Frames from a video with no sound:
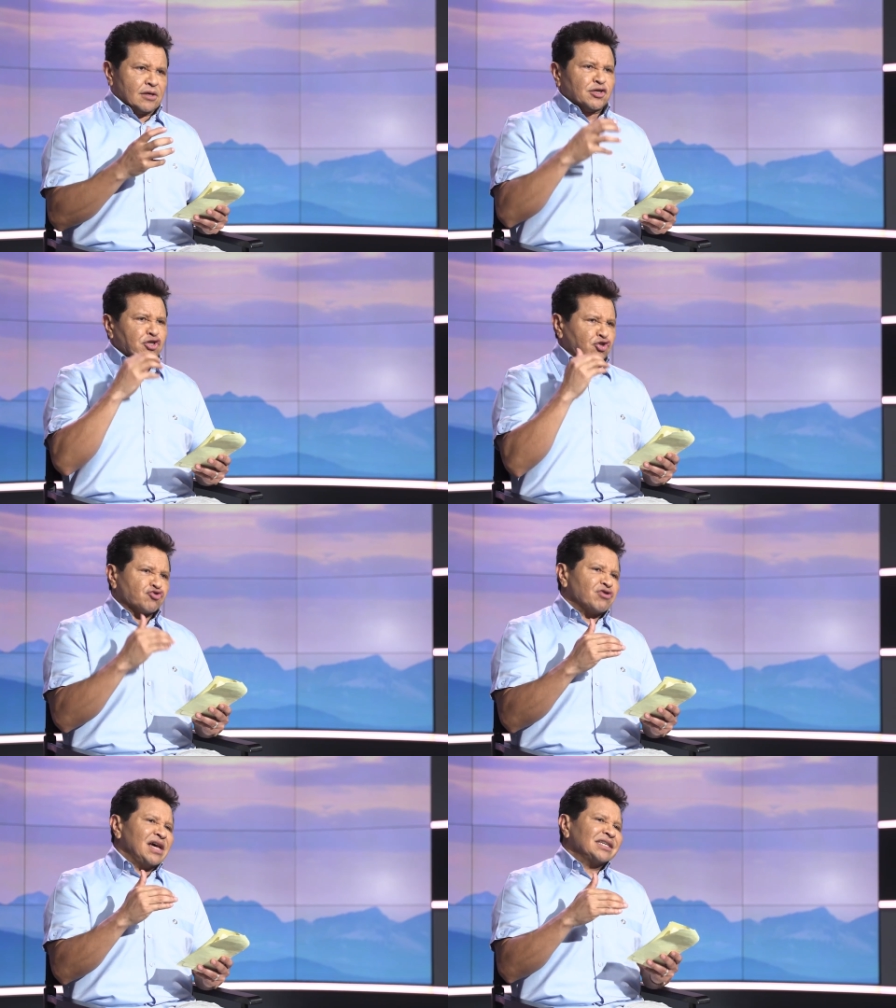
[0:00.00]

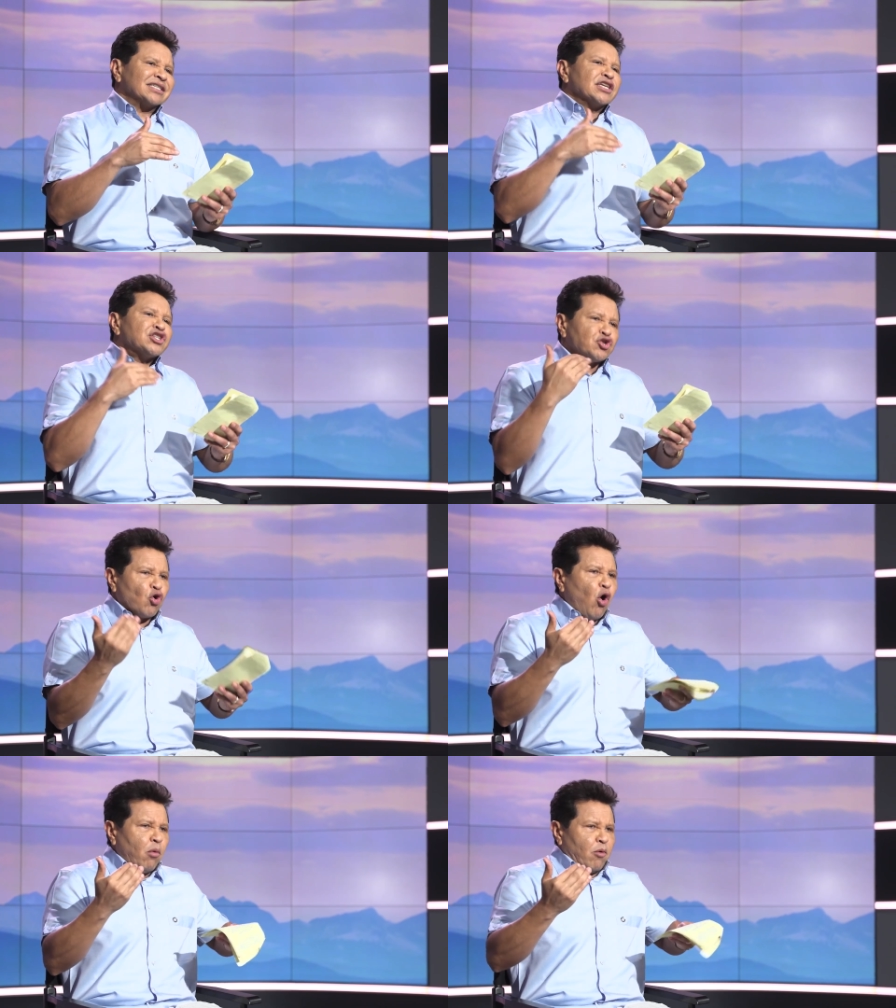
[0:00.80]
Stress is
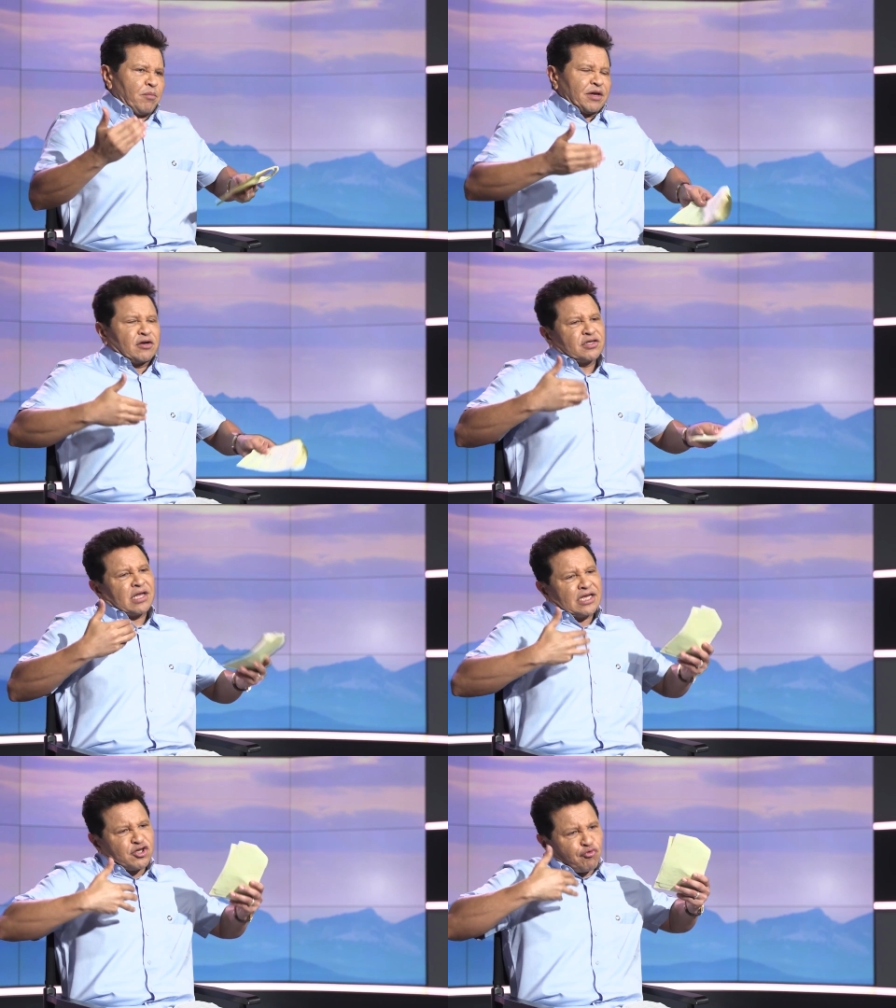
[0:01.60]
normal because
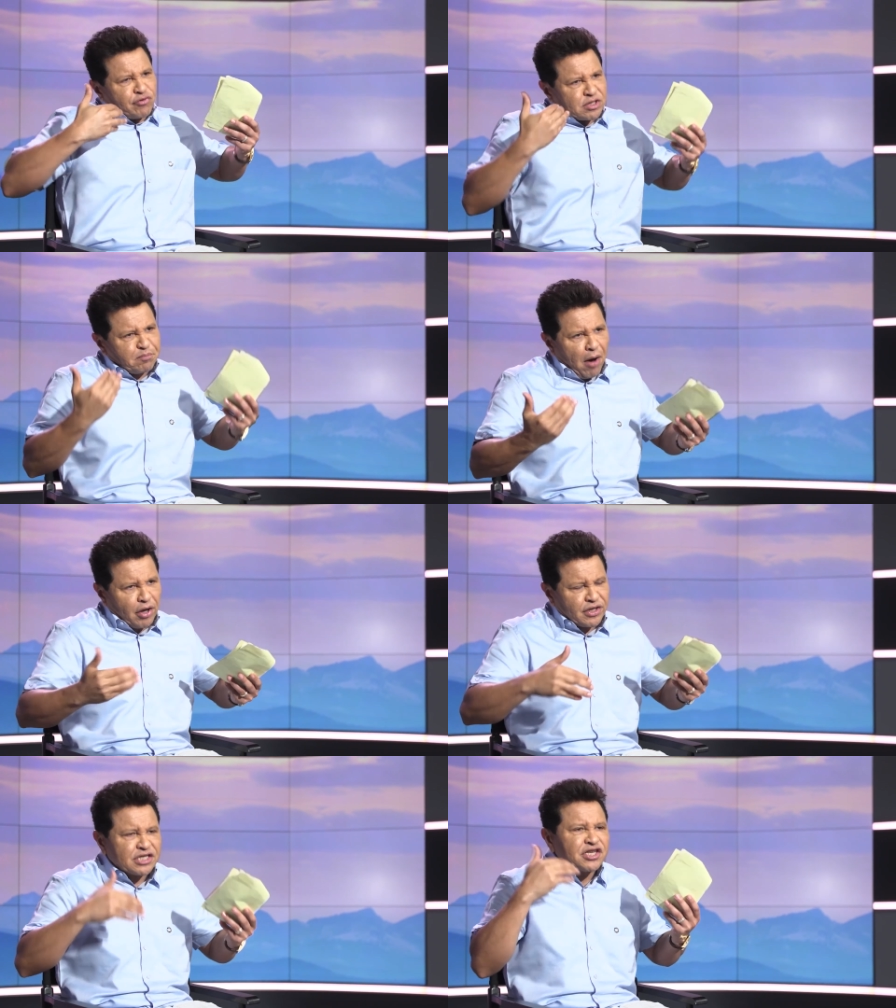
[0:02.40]
that's a
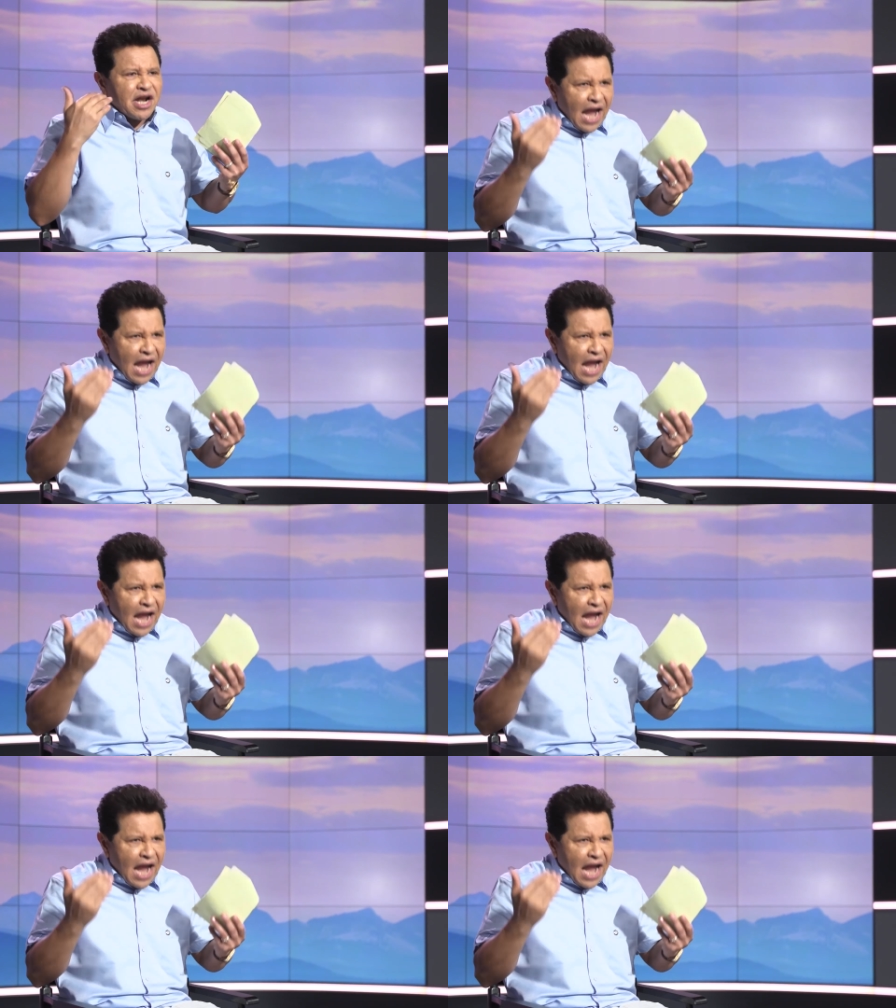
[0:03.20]
response, that's a